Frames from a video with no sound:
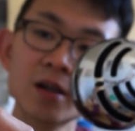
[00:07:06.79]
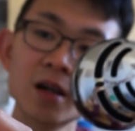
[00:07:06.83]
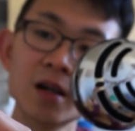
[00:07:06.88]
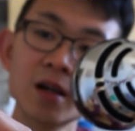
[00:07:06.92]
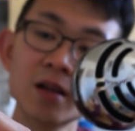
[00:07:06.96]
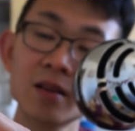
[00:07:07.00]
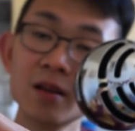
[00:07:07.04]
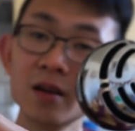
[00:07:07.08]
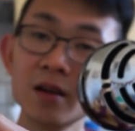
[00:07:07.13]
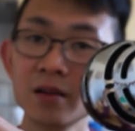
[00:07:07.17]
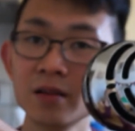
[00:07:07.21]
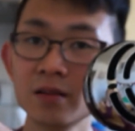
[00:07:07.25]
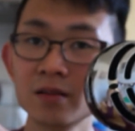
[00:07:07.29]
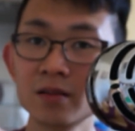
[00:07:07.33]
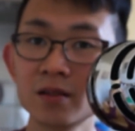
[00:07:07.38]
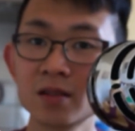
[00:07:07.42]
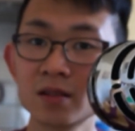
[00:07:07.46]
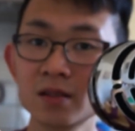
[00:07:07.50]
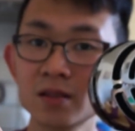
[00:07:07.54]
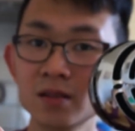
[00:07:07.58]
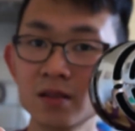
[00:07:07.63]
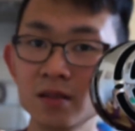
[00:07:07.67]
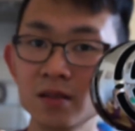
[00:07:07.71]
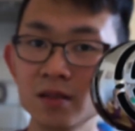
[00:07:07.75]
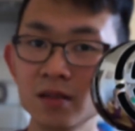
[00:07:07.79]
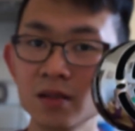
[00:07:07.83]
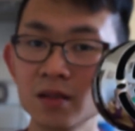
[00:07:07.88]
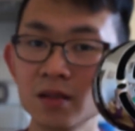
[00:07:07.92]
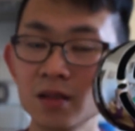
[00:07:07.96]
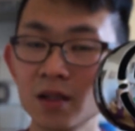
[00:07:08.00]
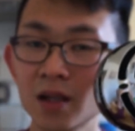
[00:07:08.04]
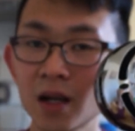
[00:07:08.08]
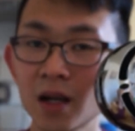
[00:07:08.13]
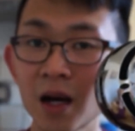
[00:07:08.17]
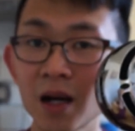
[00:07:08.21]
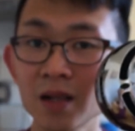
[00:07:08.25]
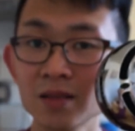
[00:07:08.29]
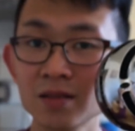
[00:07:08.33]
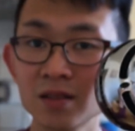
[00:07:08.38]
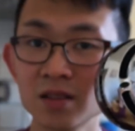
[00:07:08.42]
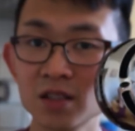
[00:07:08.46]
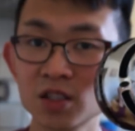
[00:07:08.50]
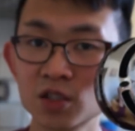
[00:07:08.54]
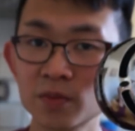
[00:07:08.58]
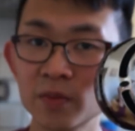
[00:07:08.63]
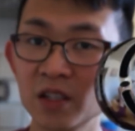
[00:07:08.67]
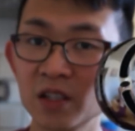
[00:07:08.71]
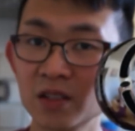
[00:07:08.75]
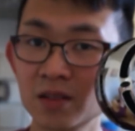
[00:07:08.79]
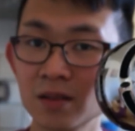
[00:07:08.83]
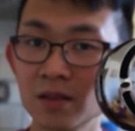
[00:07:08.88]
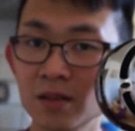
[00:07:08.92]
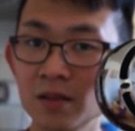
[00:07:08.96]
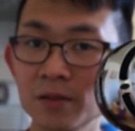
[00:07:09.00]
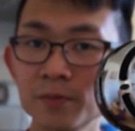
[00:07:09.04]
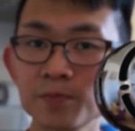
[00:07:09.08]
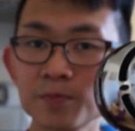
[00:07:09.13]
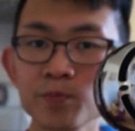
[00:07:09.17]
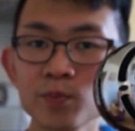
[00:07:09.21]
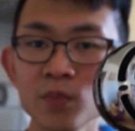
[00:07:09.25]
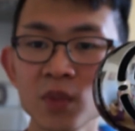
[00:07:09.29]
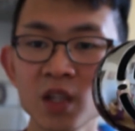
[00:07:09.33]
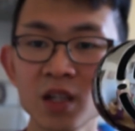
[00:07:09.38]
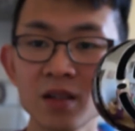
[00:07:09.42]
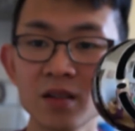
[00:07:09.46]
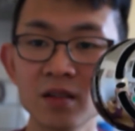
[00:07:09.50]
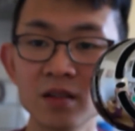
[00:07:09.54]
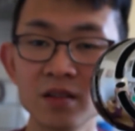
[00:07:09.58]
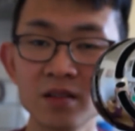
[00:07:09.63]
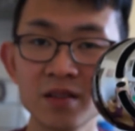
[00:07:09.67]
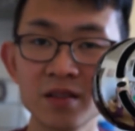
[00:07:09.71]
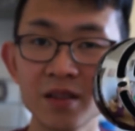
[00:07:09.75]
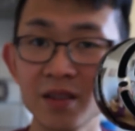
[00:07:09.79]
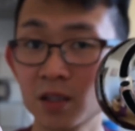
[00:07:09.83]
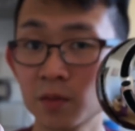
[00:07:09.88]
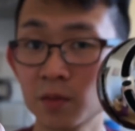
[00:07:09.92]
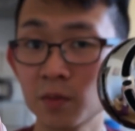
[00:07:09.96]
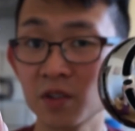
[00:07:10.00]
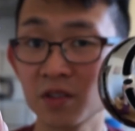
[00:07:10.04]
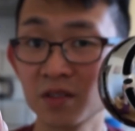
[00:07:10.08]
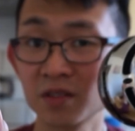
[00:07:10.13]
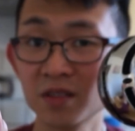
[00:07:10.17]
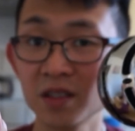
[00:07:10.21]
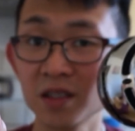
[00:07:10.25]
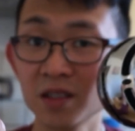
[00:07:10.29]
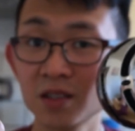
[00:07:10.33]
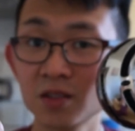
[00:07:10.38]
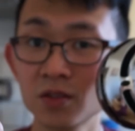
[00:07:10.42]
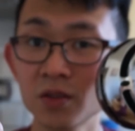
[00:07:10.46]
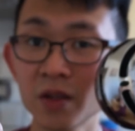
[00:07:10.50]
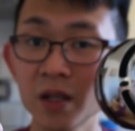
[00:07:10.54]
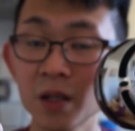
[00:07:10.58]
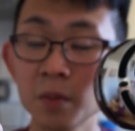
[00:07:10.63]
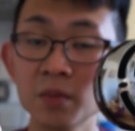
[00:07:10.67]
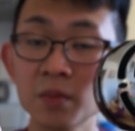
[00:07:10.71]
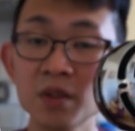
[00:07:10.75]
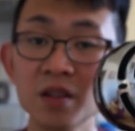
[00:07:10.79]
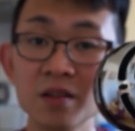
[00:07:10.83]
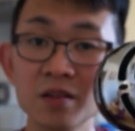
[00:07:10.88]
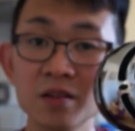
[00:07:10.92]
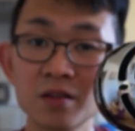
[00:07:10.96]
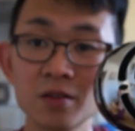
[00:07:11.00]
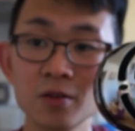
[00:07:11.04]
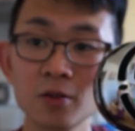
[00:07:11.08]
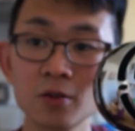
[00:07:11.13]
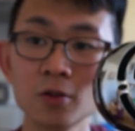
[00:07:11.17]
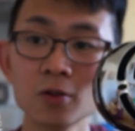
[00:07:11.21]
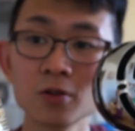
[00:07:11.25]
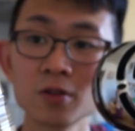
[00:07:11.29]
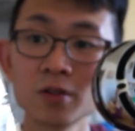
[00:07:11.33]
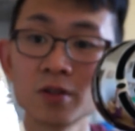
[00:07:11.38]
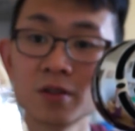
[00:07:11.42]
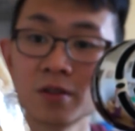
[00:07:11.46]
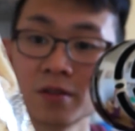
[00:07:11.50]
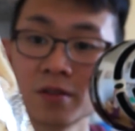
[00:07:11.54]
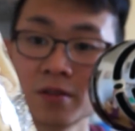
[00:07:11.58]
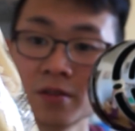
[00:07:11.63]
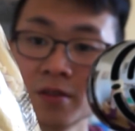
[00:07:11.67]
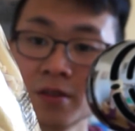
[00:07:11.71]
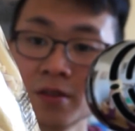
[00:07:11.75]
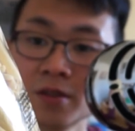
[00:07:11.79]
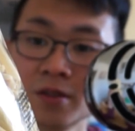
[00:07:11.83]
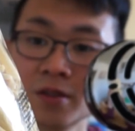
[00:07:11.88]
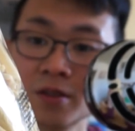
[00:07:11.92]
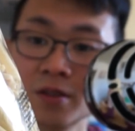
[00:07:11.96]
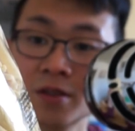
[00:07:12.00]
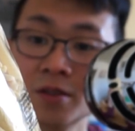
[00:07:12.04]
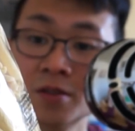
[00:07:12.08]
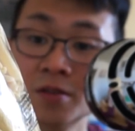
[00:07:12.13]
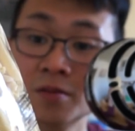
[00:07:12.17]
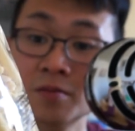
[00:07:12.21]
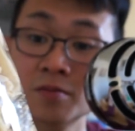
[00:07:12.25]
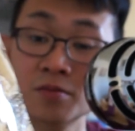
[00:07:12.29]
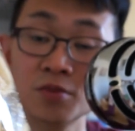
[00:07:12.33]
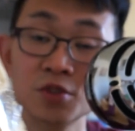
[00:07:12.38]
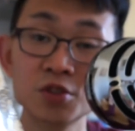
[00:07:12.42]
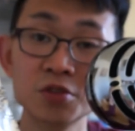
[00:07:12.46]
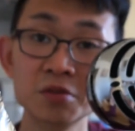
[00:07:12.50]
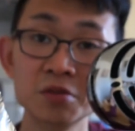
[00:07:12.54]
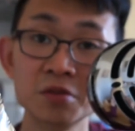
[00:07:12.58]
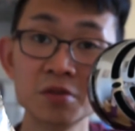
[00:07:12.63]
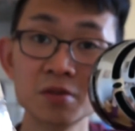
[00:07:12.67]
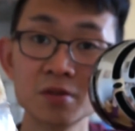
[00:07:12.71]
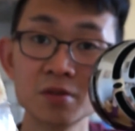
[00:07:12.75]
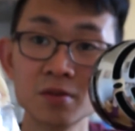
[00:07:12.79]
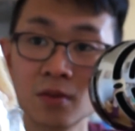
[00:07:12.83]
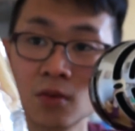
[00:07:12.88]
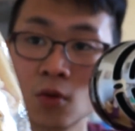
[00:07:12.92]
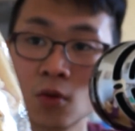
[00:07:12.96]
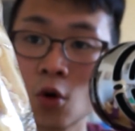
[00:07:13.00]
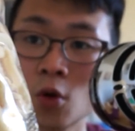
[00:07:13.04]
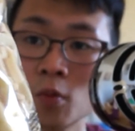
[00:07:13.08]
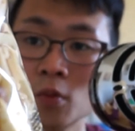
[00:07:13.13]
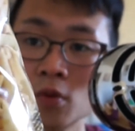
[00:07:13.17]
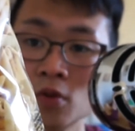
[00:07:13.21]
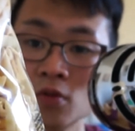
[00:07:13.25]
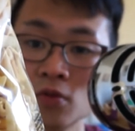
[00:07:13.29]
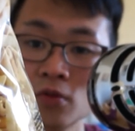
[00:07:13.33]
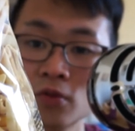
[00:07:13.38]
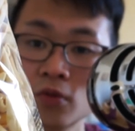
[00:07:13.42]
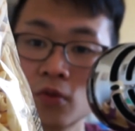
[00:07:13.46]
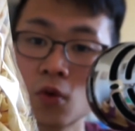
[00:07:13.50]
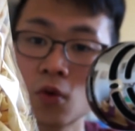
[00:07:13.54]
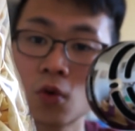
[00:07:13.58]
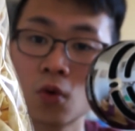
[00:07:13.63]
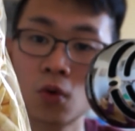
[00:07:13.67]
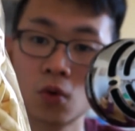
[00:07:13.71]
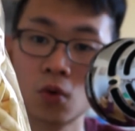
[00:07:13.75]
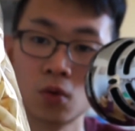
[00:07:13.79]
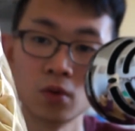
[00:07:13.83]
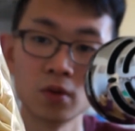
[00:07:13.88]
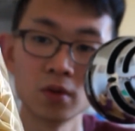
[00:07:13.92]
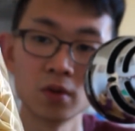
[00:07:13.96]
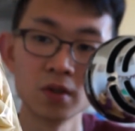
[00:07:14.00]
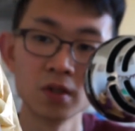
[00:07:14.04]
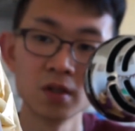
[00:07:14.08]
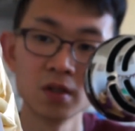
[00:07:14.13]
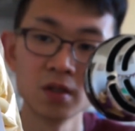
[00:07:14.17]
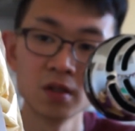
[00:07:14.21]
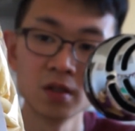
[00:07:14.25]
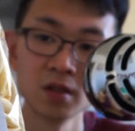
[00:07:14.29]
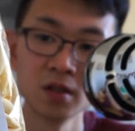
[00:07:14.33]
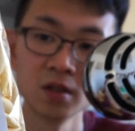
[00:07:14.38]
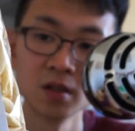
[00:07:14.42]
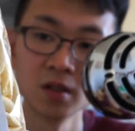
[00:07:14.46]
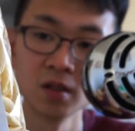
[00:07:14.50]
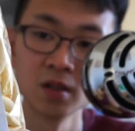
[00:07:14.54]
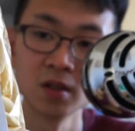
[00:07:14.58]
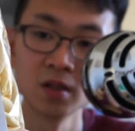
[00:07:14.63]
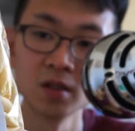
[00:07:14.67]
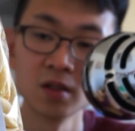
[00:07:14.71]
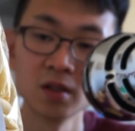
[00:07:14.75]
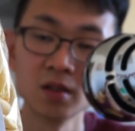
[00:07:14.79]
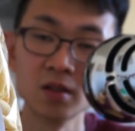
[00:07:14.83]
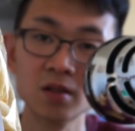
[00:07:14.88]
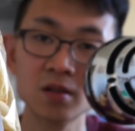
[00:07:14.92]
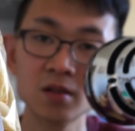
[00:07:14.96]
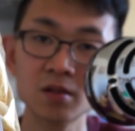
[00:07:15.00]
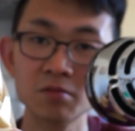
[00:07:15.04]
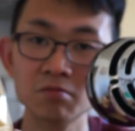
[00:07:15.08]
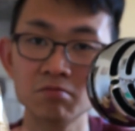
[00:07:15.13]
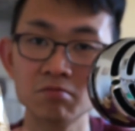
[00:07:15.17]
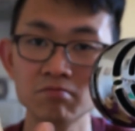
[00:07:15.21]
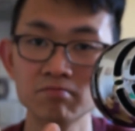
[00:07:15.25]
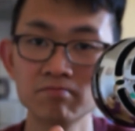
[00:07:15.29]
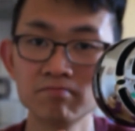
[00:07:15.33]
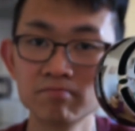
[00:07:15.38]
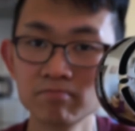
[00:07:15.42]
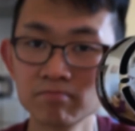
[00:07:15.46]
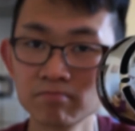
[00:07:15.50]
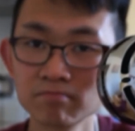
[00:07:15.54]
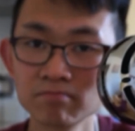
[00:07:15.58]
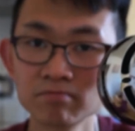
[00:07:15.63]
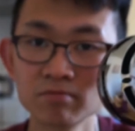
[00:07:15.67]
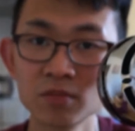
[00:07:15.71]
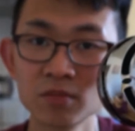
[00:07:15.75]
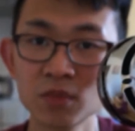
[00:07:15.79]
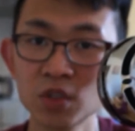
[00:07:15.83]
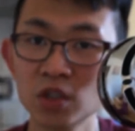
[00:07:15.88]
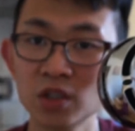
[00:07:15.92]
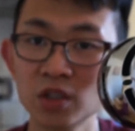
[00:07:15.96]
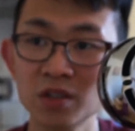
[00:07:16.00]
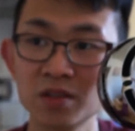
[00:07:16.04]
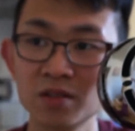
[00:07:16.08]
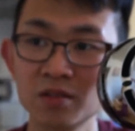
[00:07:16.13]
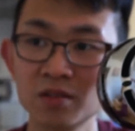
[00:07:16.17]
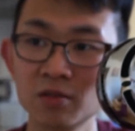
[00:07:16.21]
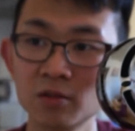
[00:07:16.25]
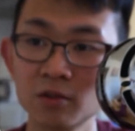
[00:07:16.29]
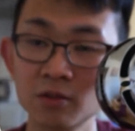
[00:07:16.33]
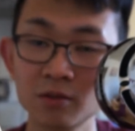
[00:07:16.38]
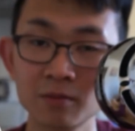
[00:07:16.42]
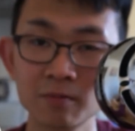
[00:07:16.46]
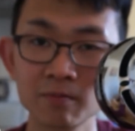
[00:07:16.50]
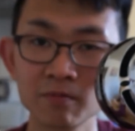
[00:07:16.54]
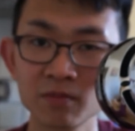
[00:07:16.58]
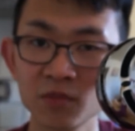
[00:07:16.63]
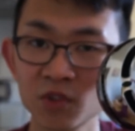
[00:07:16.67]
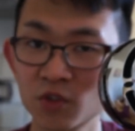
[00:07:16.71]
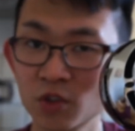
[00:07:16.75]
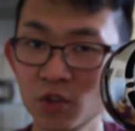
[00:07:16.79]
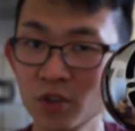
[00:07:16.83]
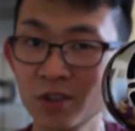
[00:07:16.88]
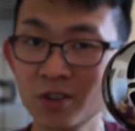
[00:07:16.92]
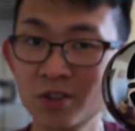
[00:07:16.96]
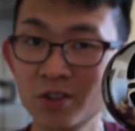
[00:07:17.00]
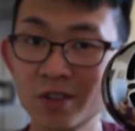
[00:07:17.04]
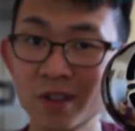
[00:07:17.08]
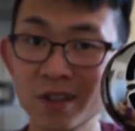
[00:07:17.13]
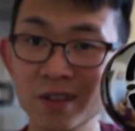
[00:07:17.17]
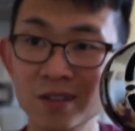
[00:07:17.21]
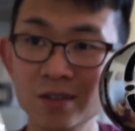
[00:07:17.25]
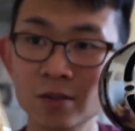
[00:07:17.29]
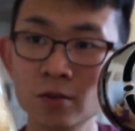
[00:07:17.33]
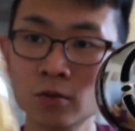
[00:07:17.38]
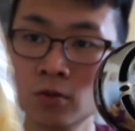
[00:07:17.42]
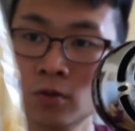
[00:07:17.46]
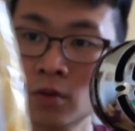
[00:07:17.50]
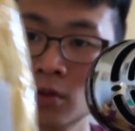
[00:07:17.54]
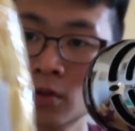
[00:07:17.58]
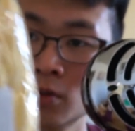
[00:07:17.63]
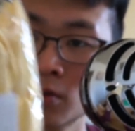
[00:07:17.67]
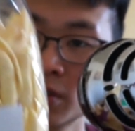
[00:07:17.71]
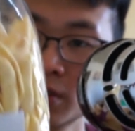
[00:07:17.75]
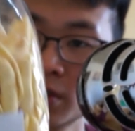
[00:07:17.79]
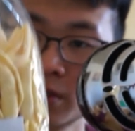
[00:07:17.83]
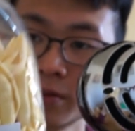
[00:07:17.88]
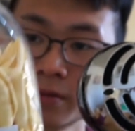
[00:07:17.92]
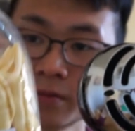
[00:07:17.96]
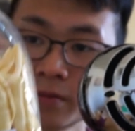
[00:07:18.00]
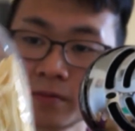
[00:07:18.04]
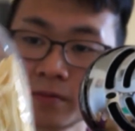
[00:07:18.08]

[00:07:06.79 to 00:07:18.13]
Unlike the Kaiser Spätzle, this takes about 6 to 8 minutes to cook, which is normal for the dried noodles.